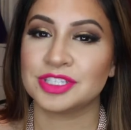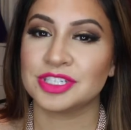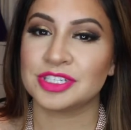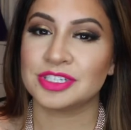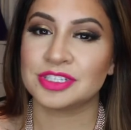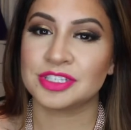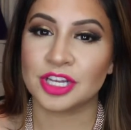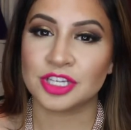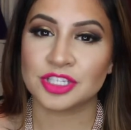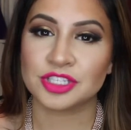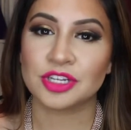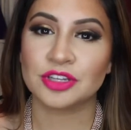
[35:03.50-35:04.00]
just
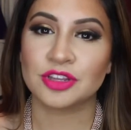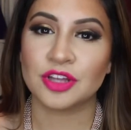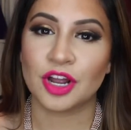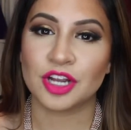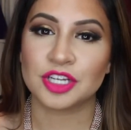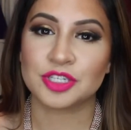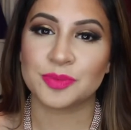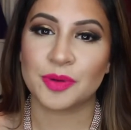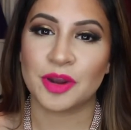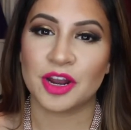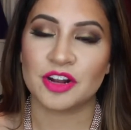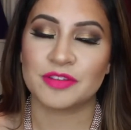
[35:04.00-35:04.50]
such a
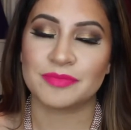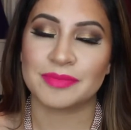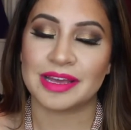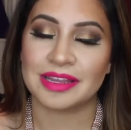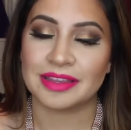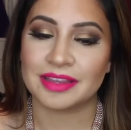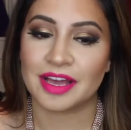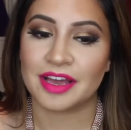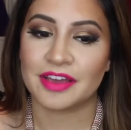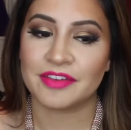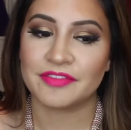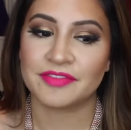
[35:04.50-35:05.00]
large part of my
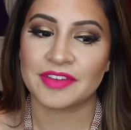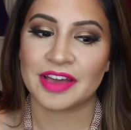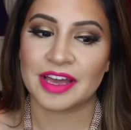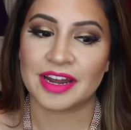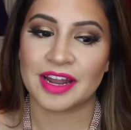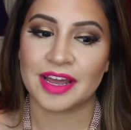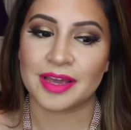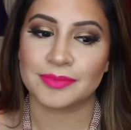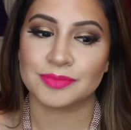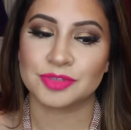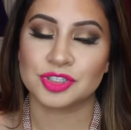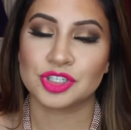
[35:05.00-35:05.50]
life, and
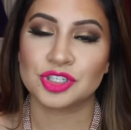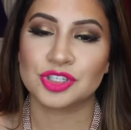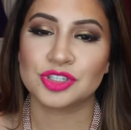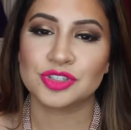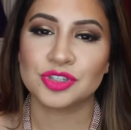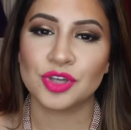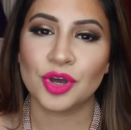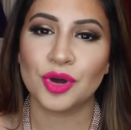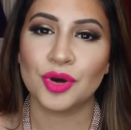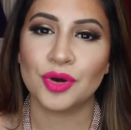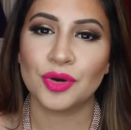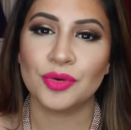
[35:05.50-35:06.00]
I'm just
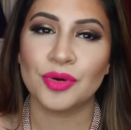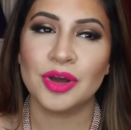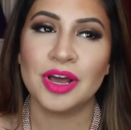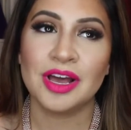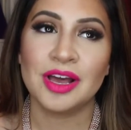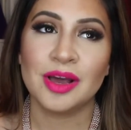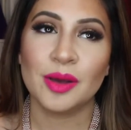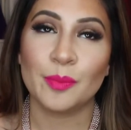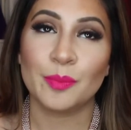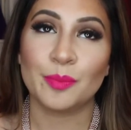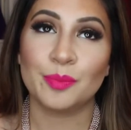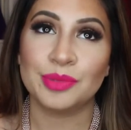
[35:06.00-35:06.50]
so
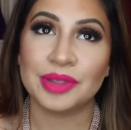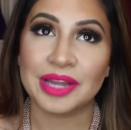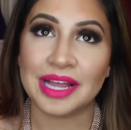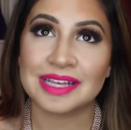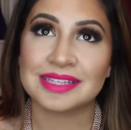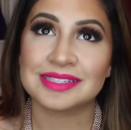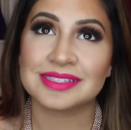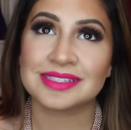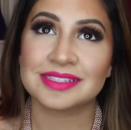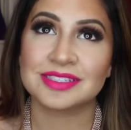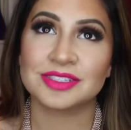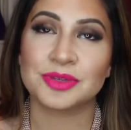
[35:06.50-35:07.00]

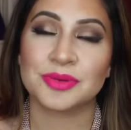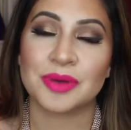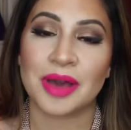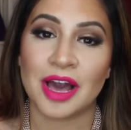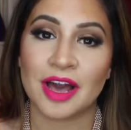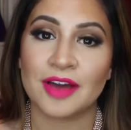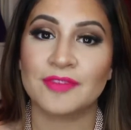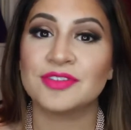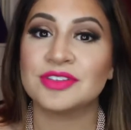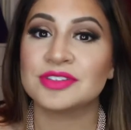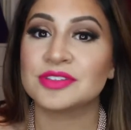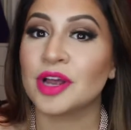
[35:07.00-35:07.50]
blessed to
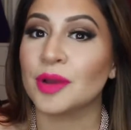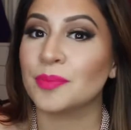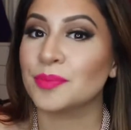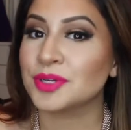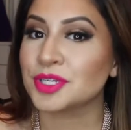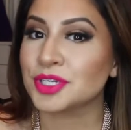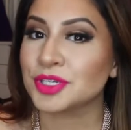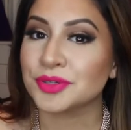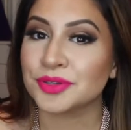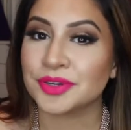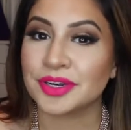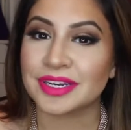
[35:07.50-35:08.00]
have these
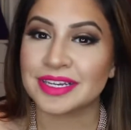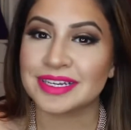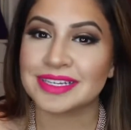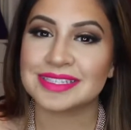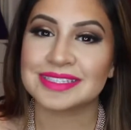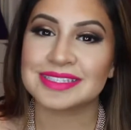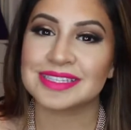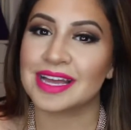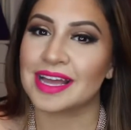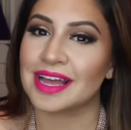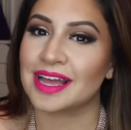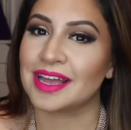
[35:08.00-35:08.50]

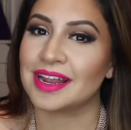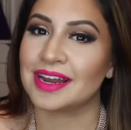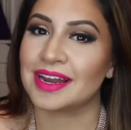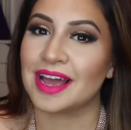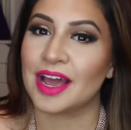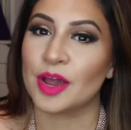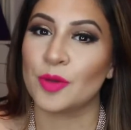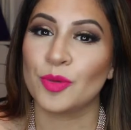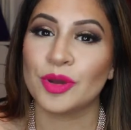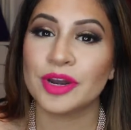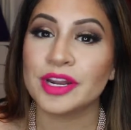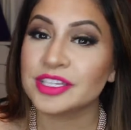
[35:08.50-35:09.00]
opportunities, and
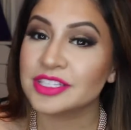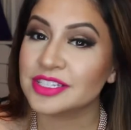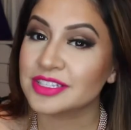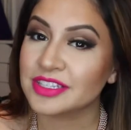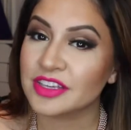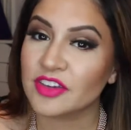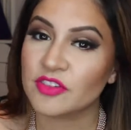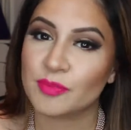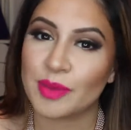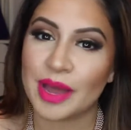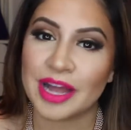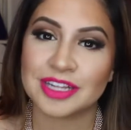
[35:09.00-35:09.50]
I want to just
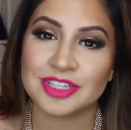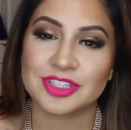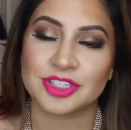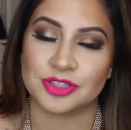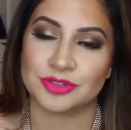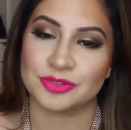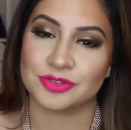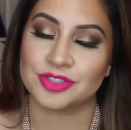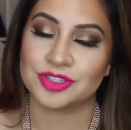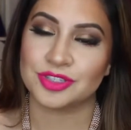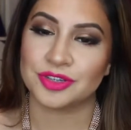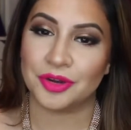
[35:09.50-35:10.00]
give back to
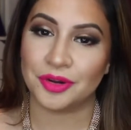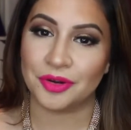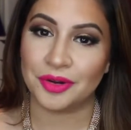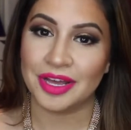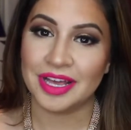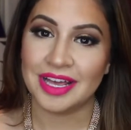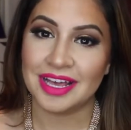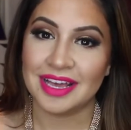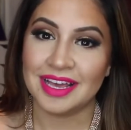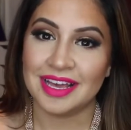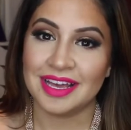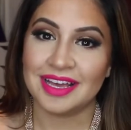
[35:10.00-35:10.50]
you. So
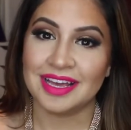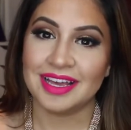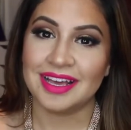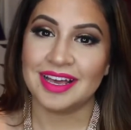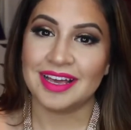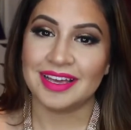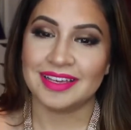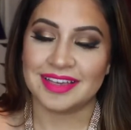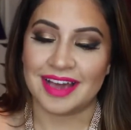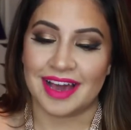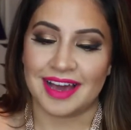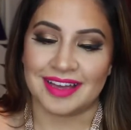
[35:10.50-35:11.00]

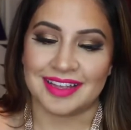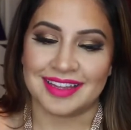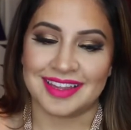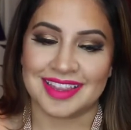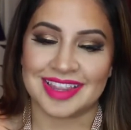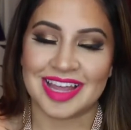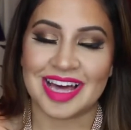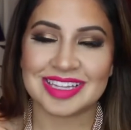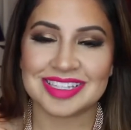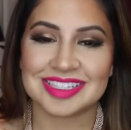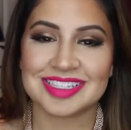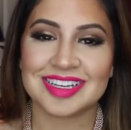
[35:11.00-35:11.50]
yeah,
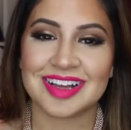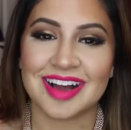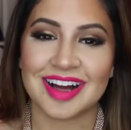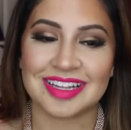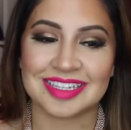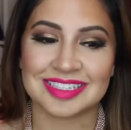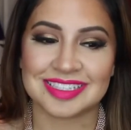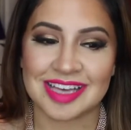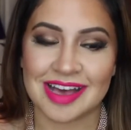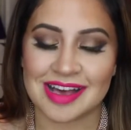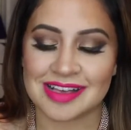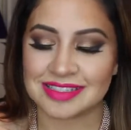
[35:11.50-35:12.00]
that's the
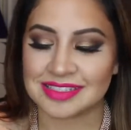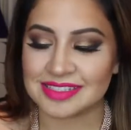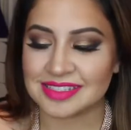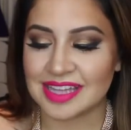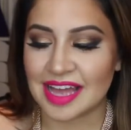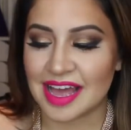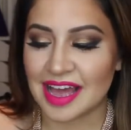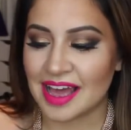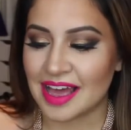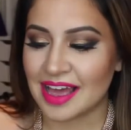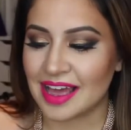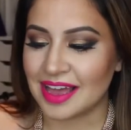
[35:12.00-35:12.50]
contest.
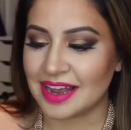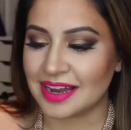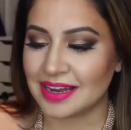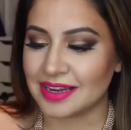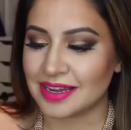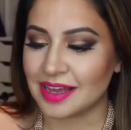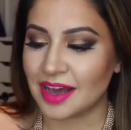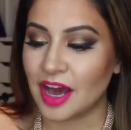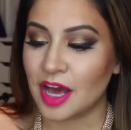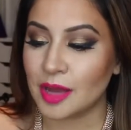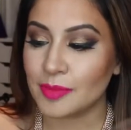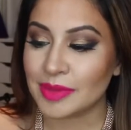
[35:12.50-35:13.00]
And
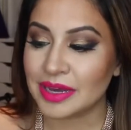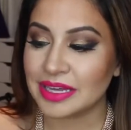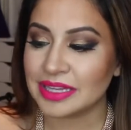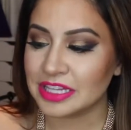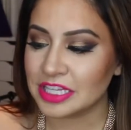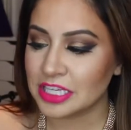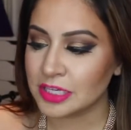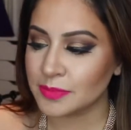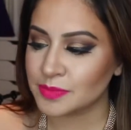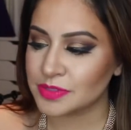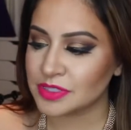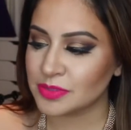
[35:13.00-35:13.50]
on my
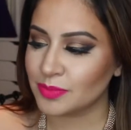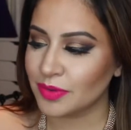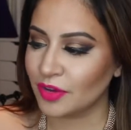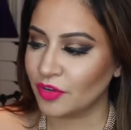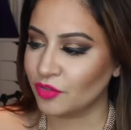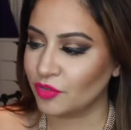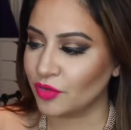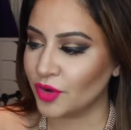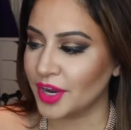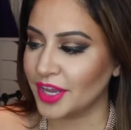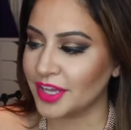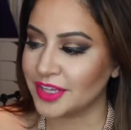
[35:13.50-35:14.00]
lips
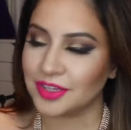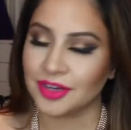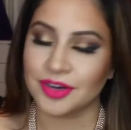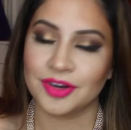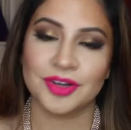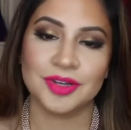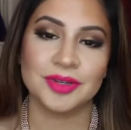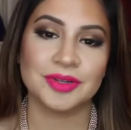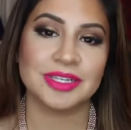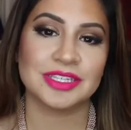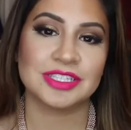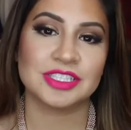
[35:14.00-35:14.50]
before I
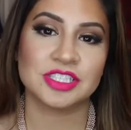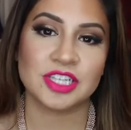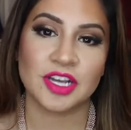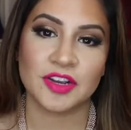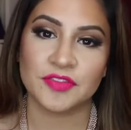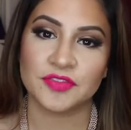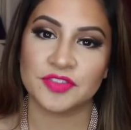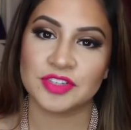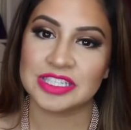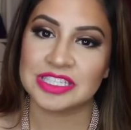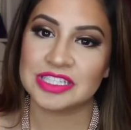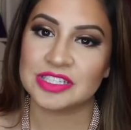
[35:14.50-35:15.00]
go is
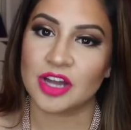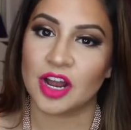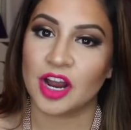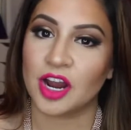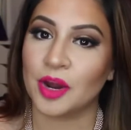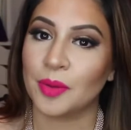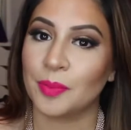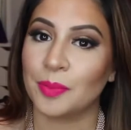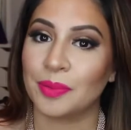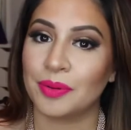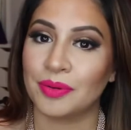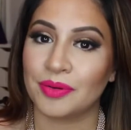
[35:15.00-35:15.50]
Jeffree
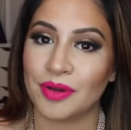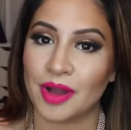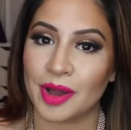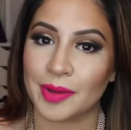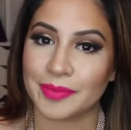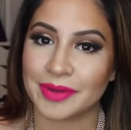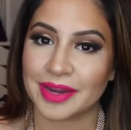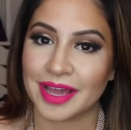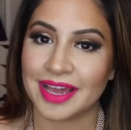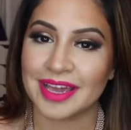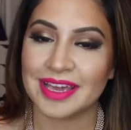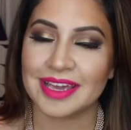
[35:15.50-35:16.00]
Star
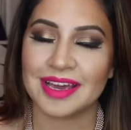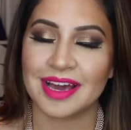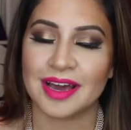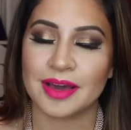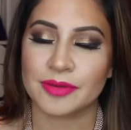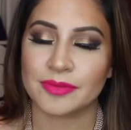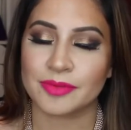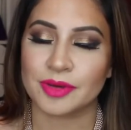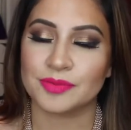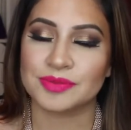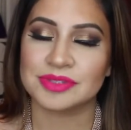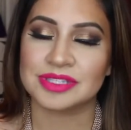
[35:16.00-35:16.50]
Prom Night.
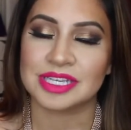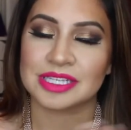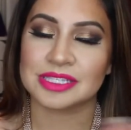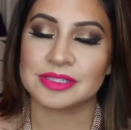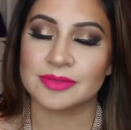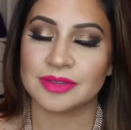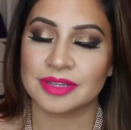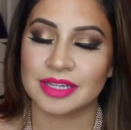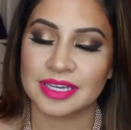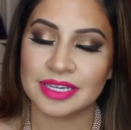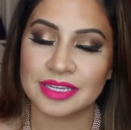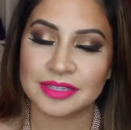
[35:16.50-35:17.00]
I'm obsessed
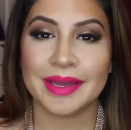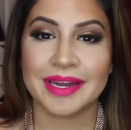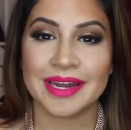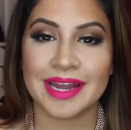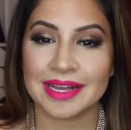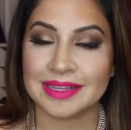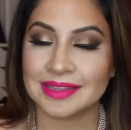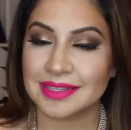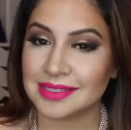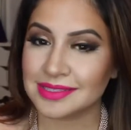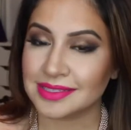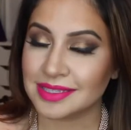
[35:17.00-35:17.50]
with it. My
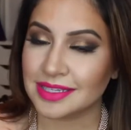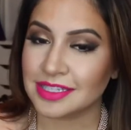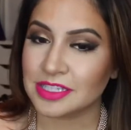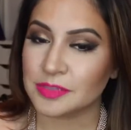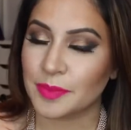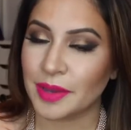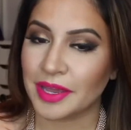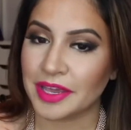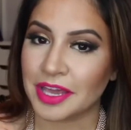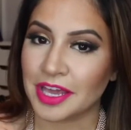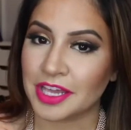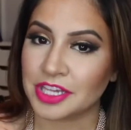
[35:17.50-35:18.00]
necklace is
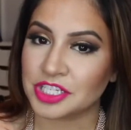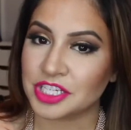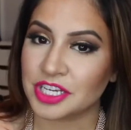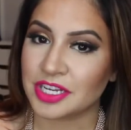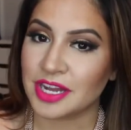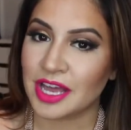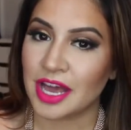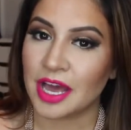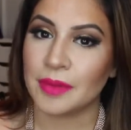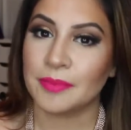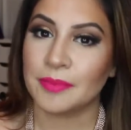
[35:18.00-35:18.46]
by H&M,